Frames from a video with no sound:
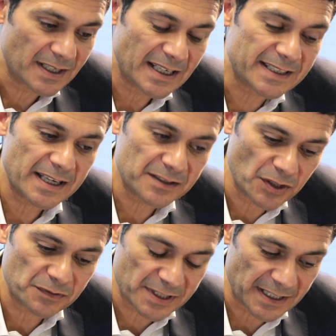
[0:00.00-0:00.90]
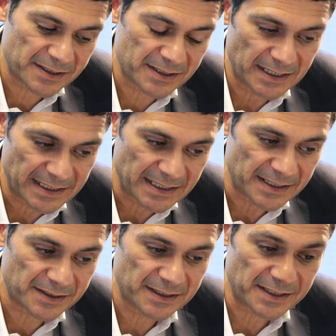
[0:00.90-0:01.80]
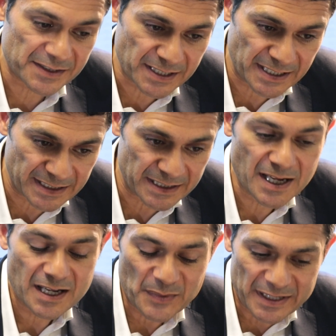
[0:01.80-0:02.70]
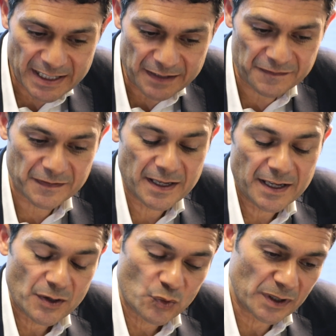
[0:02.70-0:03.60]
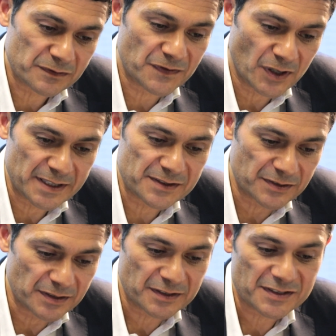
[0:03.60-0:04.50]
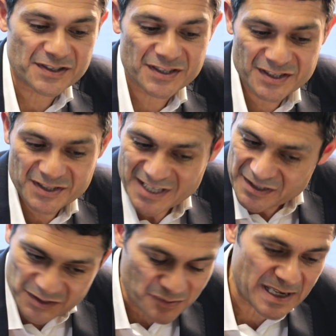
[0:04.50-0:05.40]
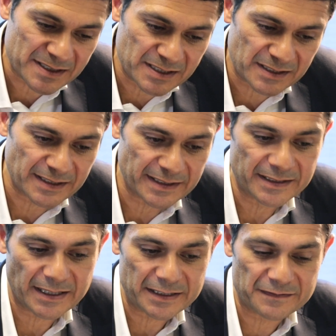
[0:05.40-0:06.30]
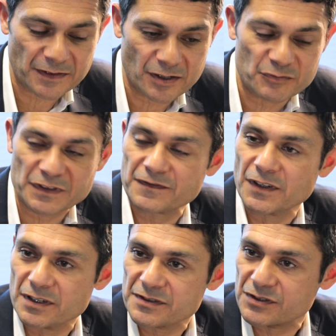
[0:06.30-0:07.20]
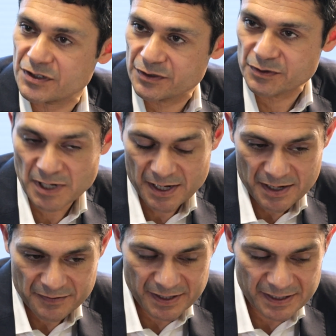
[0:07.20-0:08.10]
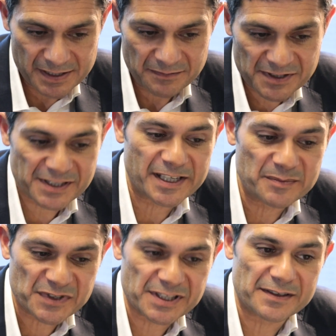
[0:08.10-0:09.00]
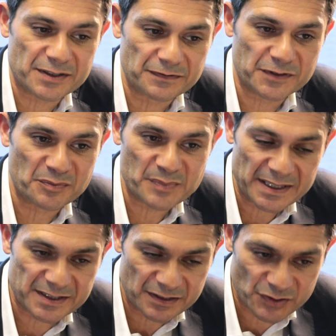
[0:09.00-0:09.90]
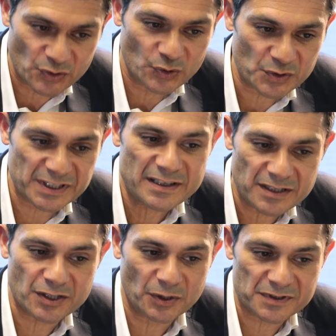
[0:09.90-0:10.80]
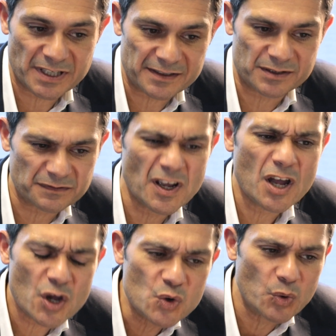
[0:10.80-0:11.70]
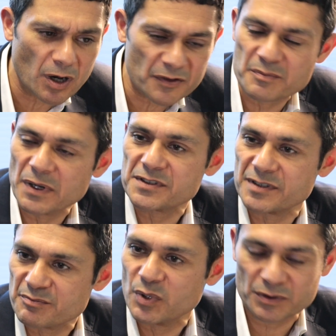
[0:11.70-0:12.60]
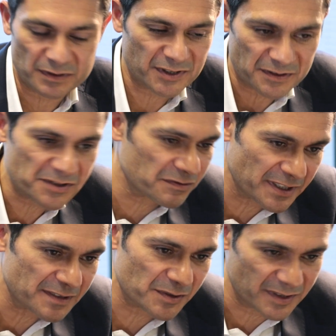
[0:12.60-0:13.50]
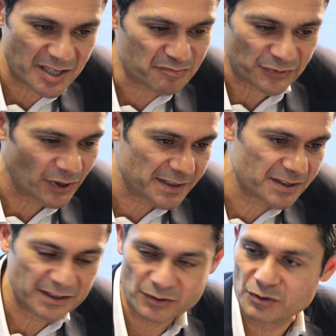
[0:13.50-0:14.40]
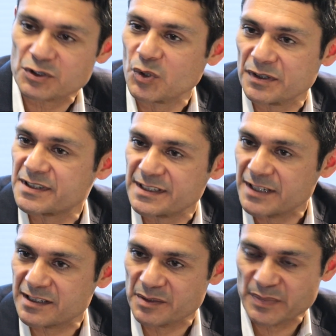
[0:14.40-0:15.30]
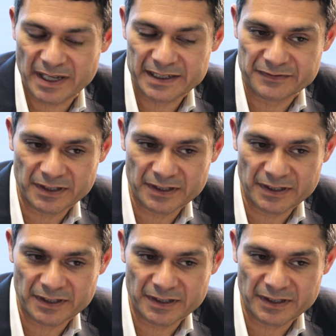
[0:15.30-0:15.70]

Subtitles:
Again, context is key. I mean, if one finds that systematically a firm refers to the same set of competitors in the context of who are the most important constraints on pricing or quality setting behaviour,